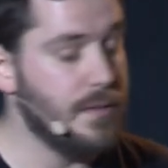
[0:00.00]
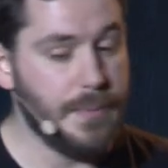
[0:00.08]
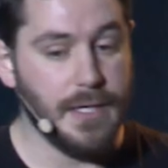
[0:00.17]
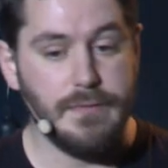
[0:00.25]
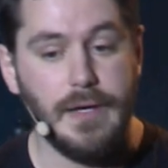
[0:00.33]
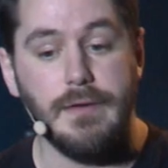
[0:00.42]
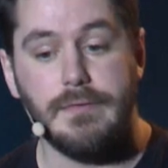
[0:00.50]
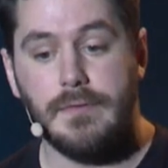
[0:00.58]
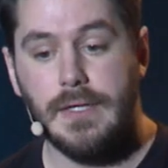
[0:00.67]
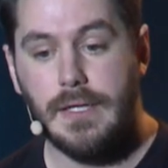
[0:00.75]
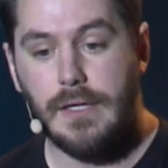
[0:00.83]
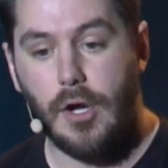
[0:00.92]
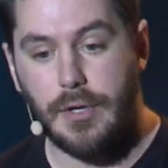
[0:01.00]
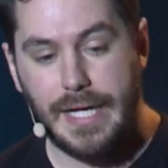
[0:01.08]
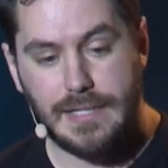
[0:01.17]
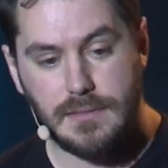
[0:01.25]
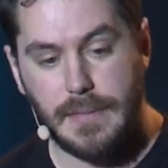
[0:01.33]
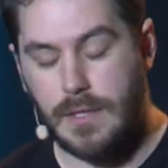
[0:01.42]
and the BFF only
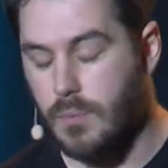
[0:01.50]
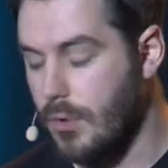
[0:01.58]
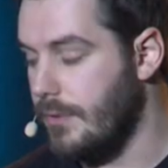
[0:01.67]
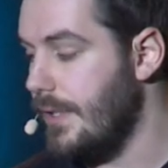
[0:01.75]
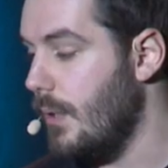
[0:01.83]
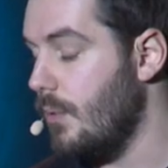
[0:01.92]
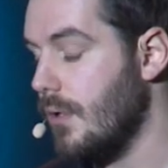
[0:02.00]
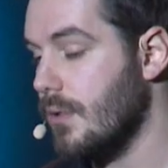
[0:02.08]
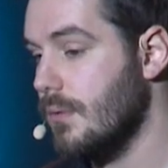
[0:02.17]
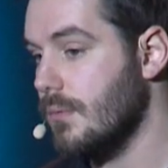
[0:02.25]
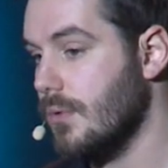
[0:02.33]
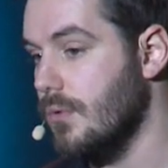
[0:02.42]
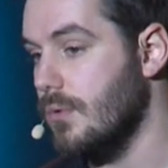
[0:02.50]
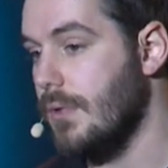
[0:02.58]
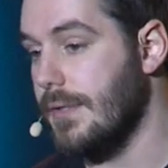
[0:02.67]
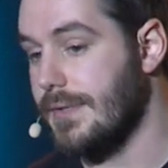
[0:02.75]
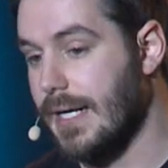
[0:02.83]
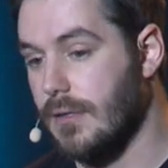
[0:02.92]
has to make one network call
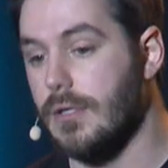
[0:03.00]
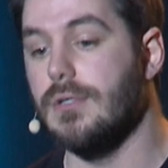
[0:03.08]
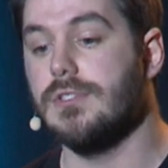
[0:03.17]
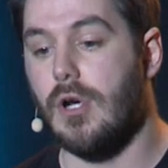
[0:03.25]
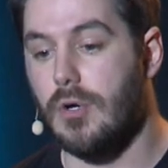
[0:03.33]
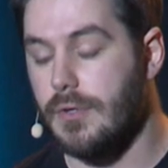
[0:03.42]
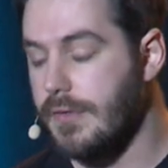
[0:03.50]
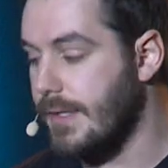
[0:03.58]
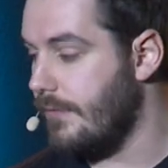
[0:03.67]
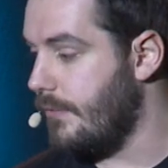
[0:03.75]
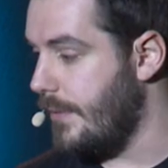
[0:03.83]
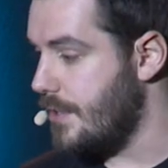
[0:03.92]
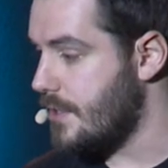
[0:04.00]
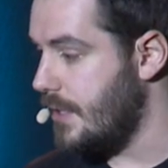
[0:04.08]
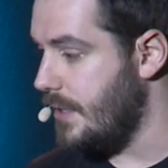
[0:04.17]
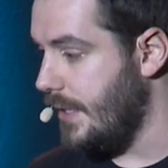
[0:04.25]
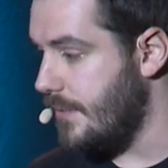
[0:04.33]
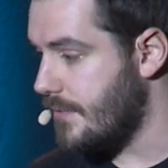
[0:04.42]
and downloads only the information
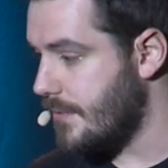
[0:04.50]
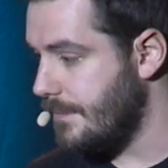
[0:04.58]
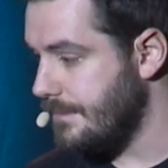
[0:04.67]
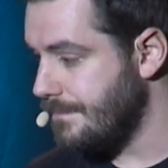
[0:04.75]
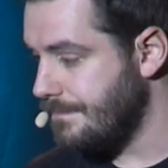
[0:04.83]
it needs.